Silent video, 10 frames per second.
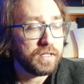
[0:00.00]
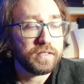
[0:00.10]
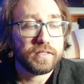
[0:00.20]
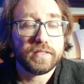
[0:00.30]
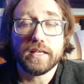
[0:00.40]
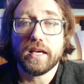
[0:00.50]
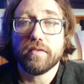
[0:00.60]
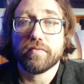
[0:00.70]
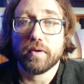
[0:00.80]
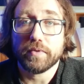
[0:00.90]
singing
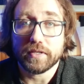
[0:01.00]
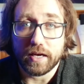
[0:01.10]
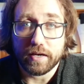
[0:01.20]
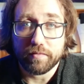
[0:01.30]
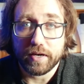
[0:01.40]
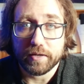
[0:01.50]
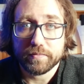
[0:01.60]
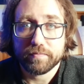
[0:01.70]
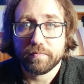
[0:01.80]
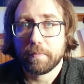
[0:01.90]
from the diaphragm.
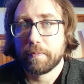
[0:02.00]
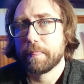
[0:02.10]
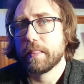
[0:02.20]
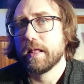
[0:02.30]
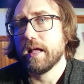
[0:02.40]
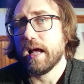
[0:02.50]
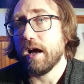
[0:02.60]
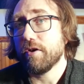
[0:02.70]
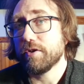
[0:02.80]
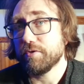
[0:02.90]

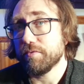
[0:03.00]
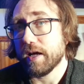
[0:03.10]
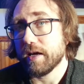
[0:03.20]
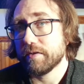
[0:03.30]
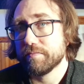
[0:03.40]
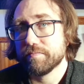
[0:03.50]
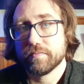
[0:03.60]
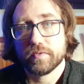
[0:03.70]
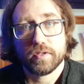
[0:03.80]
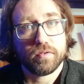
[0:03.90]
How to do that?
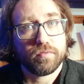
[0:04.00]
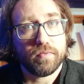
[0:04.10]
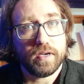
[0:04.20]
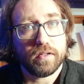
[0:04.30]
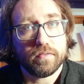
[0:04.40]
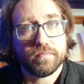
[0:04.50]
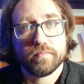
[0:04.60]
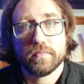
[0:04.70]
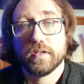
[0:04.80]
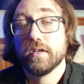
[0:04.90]
Well,
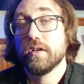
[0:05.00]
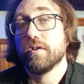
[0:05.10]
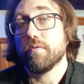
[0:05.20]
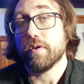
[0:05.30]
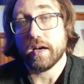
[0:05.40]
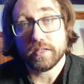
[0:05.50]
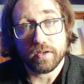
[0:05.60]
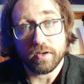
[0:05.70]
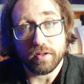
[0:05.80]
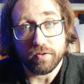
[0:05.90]
when I
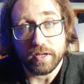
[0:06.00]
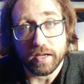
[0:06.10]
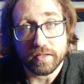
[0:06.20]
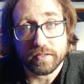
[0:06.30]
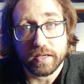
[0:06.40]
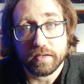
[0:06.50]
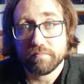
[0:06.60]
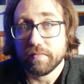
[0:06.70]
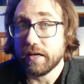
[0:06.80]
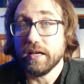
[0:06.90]
started learning how to sing,
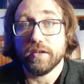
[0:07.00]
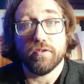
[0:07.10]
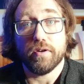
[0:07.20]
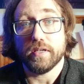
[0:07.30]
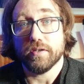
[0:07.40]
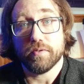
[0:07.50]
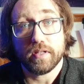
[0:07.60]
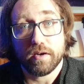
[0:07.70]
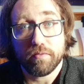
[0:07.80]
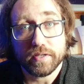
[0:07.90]
I had no idea what
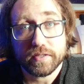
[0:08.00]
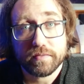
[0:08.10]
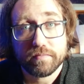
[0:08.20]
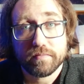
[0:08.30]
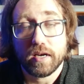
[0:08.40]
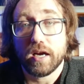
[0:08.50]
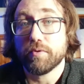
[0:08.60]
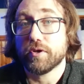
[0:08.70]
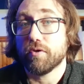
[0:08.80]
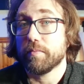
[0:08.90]
that was. I
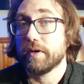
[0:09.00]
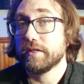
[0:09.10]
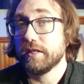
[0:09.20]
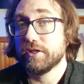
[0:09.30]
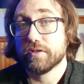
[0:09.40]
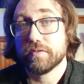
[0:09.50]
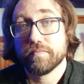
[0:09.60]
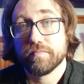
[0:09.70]
would go to my teachers,